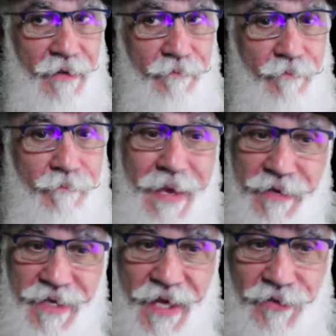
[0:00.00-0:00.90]

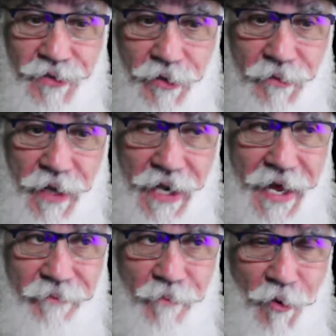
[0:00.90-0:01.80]
maybe they took a
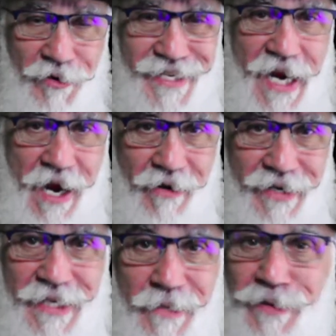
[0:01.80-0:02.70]
lot more care in
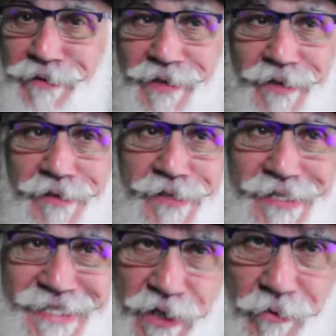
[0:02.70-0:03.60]
keeping things a
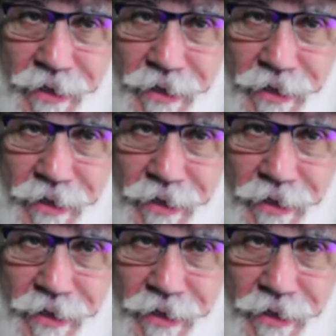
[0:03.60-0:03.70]
secret.